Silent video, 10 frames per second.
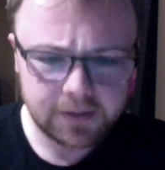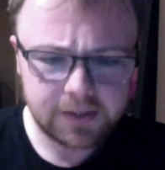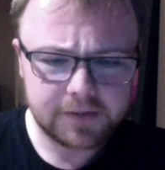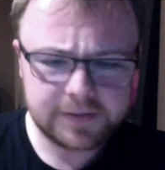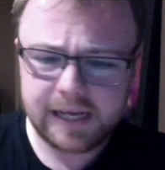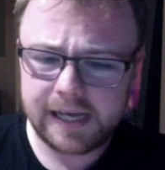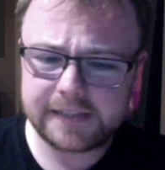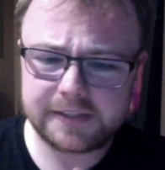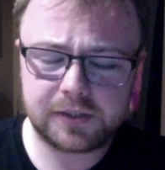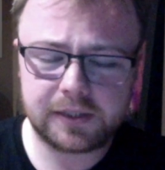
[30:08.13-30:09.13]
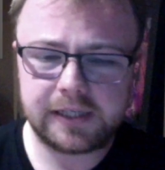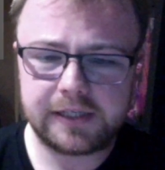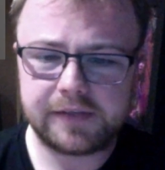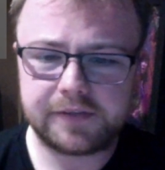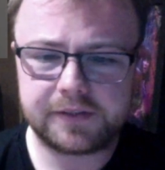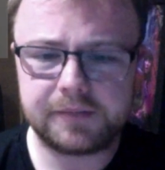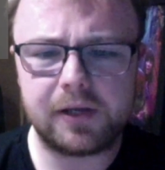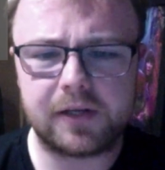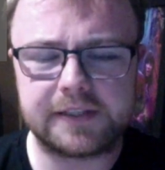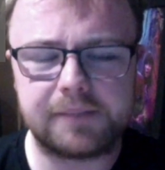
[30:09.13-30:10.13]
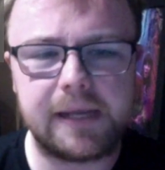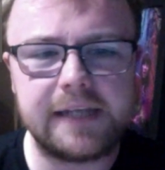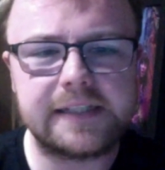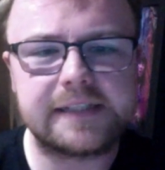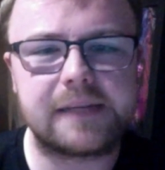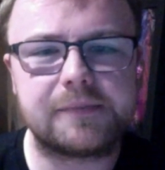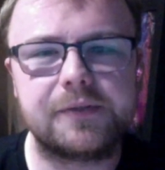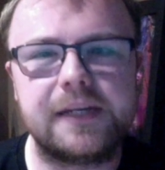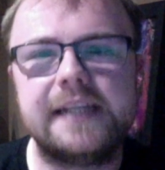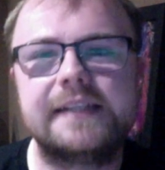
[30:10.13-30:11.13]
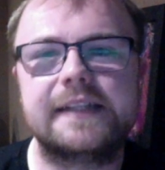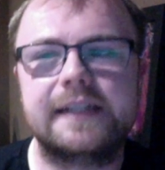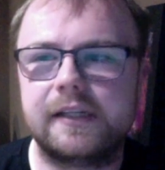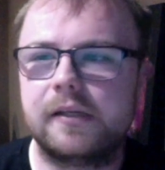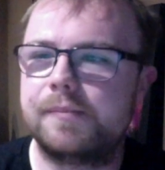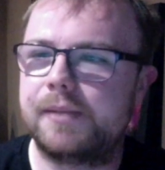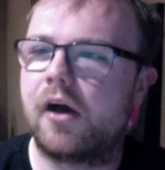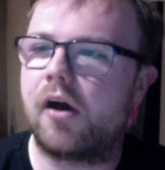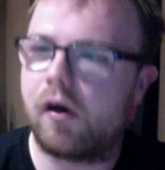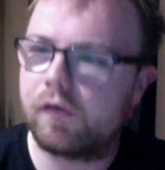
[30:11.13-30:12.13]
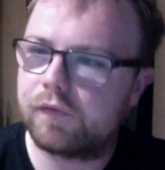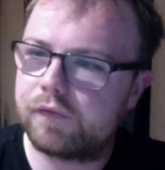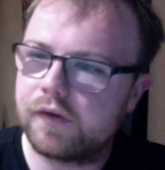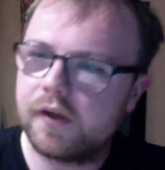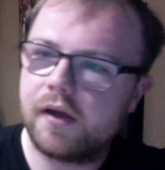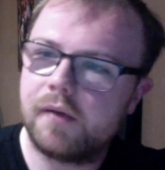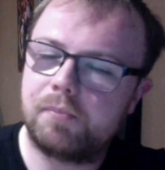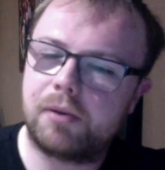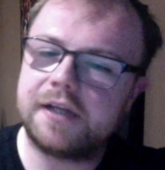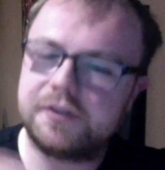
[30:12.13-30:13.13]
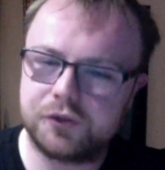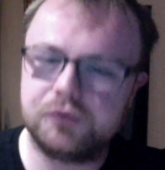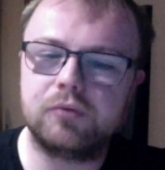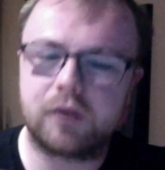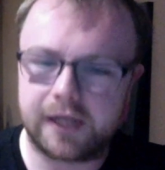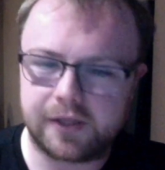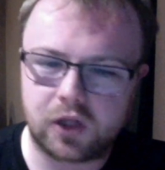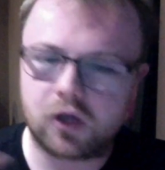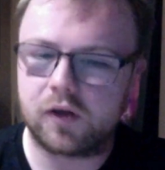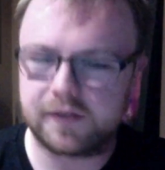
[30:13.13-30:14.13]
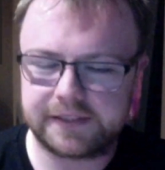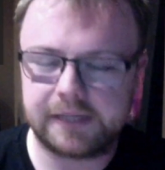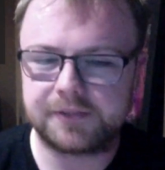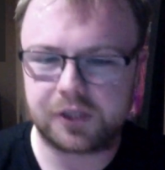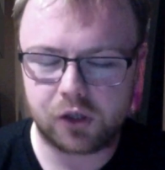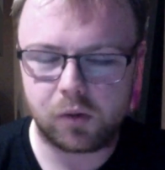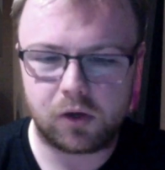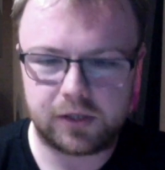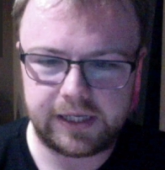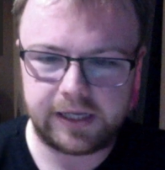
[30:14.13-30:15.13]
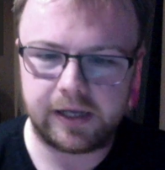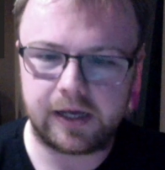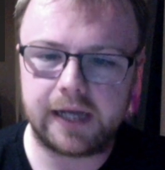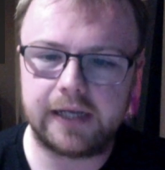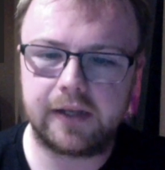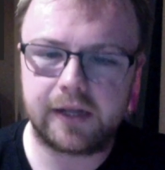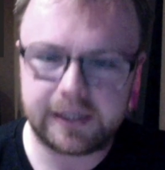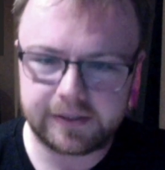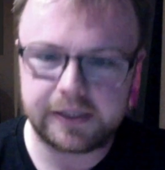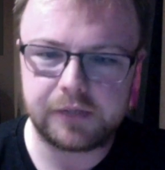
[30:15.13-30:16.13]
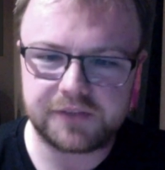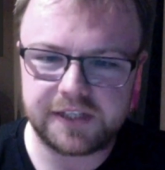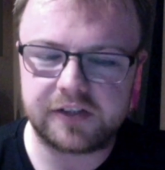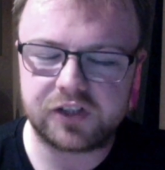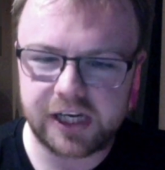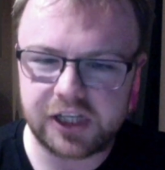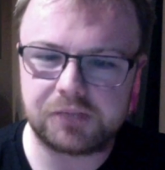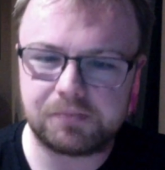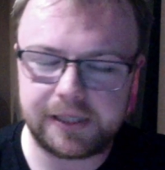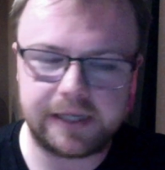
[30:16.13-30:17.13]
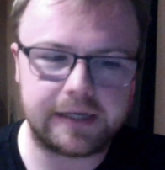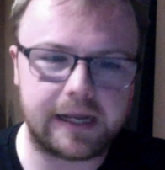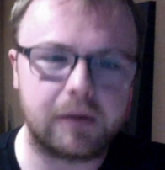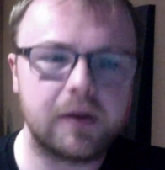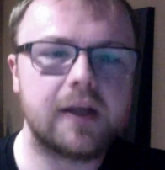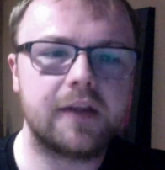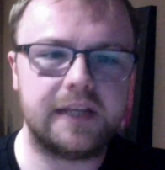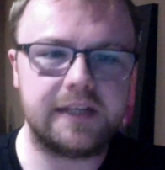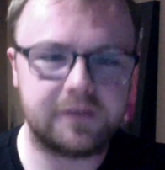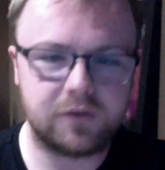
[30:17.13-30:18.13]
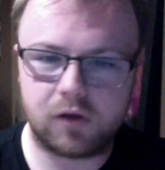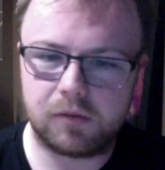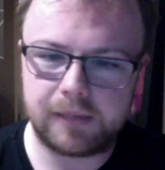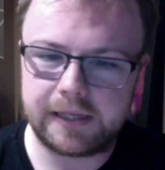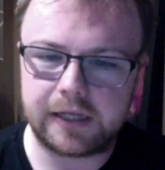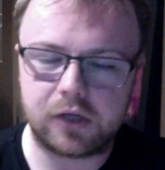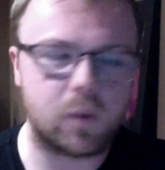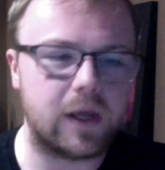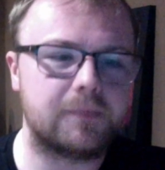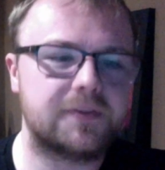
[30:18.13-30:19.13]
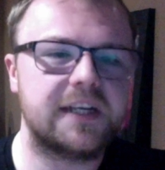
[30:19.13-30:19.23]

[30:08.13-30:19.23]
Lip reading: So yeah, it's to be honest, the pacing of this episode is a little bit off, but I do like the concepts that go on here. I like that you see the change in Peter now. He's not making quips.